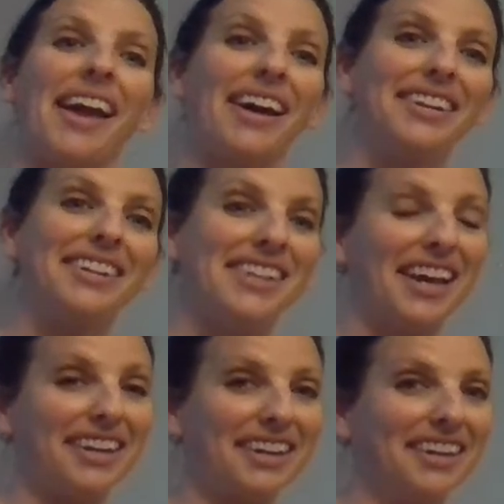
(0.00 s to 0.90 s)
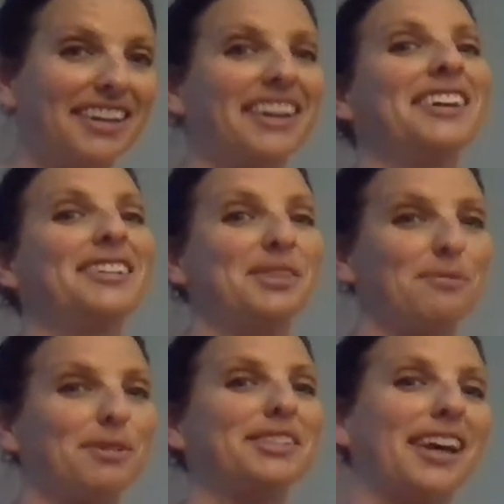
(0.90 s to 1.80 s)
adding data to
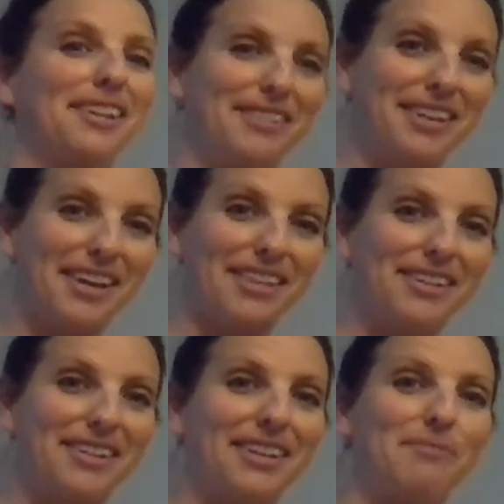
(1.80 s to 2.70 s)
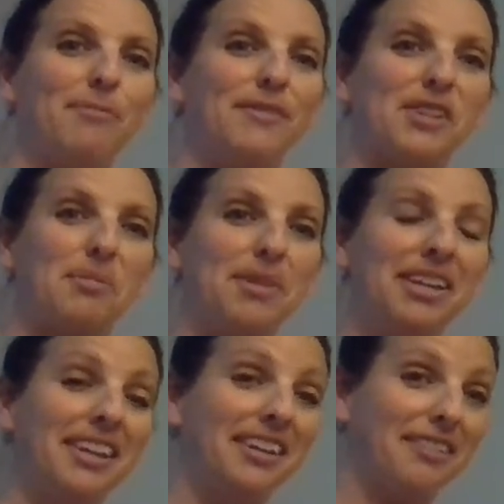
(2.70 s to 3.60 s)
one side or the other, it moves our
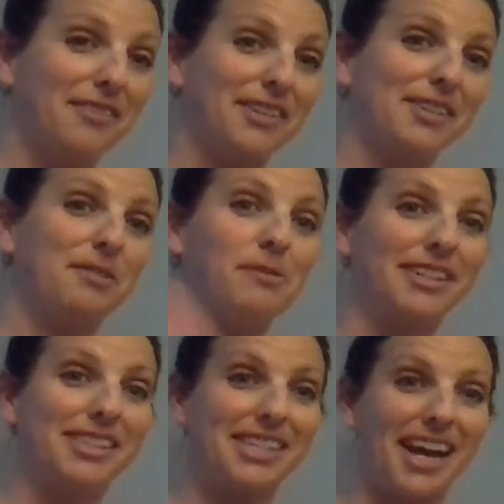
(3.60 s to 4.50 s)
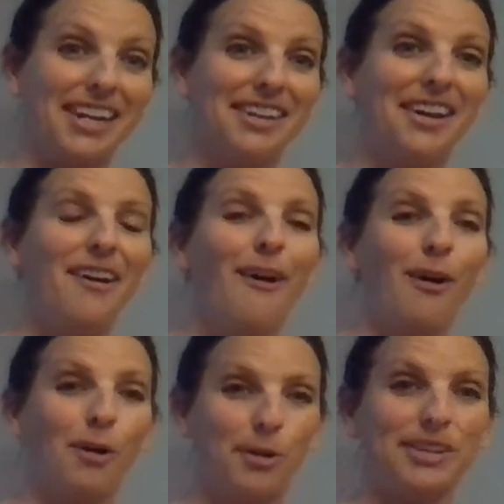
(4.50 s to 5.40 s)
median over to one side
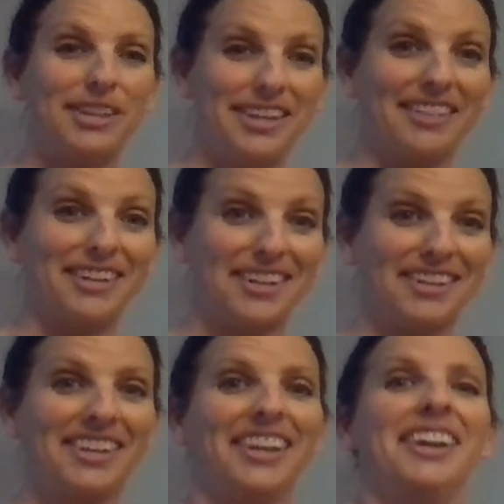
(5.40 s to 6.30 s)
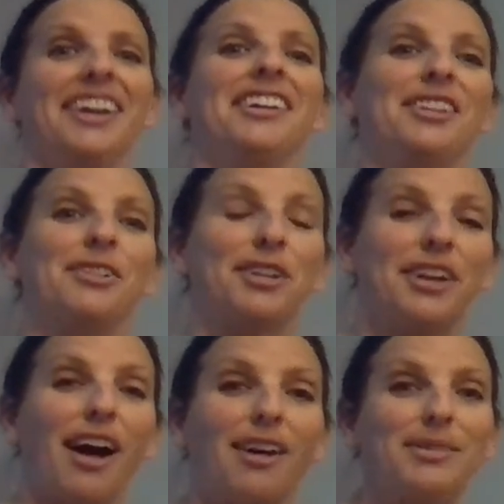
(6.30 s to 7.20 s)
or the other. You
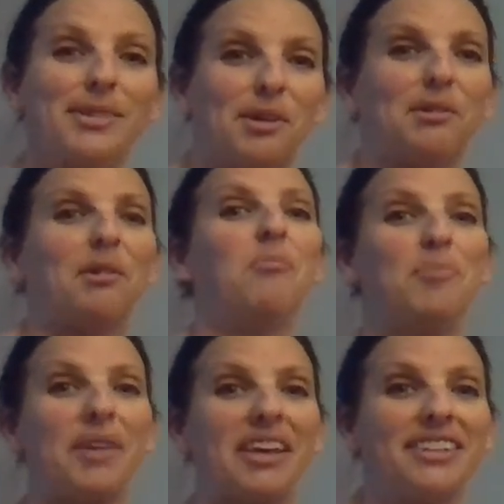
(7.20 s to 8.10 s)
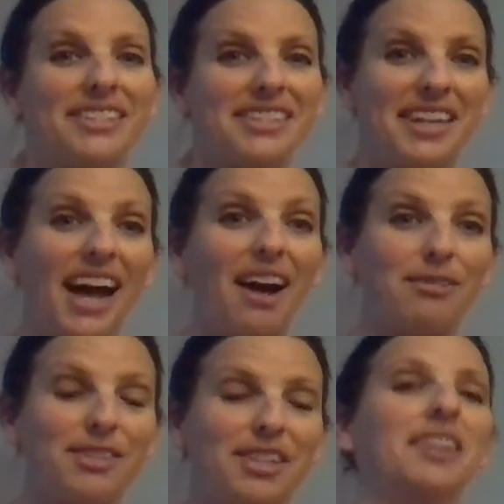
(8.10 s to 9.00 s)
could also balance it
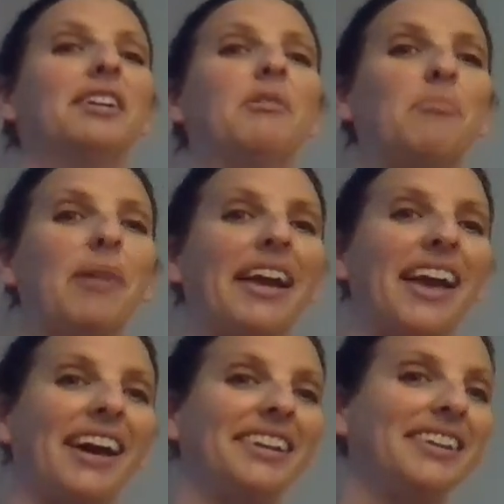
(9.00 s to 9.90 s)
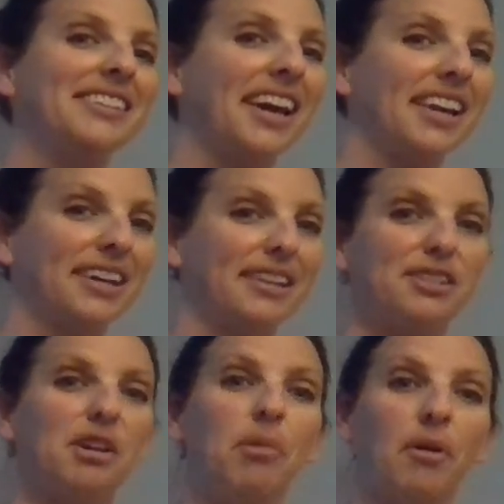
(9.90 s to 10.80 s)
out by adding data
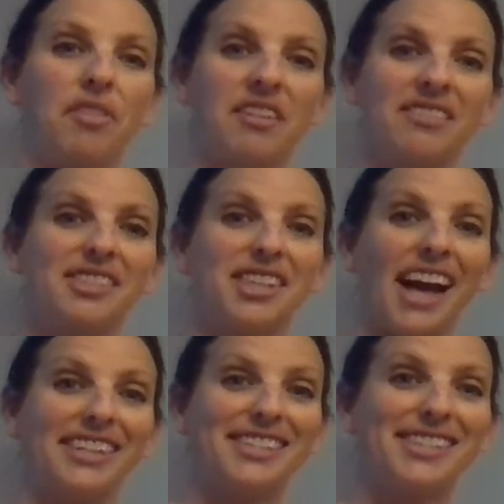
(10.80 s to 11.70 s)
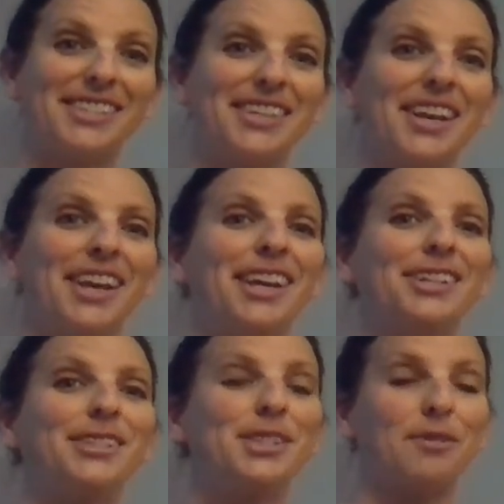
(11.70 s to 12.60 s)
to both sides.
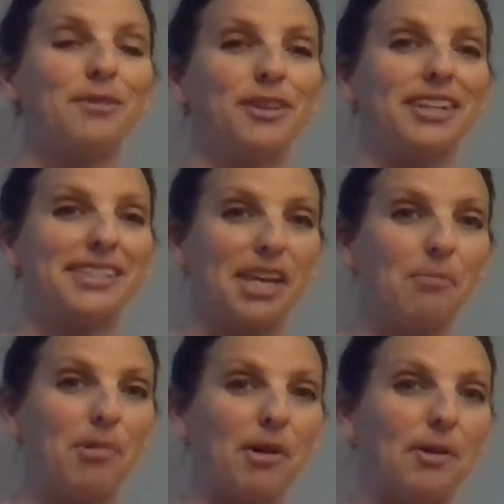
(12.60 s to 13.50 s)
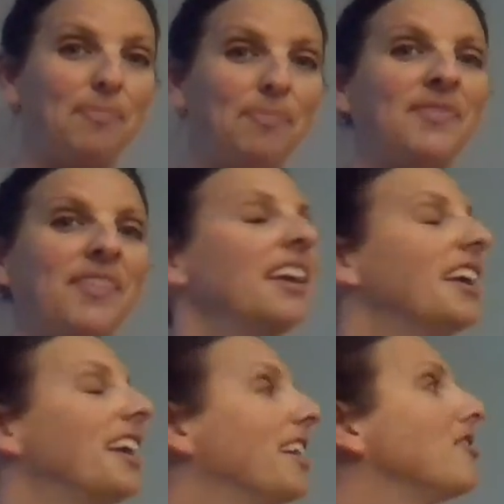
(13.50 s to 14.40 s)
So for example, if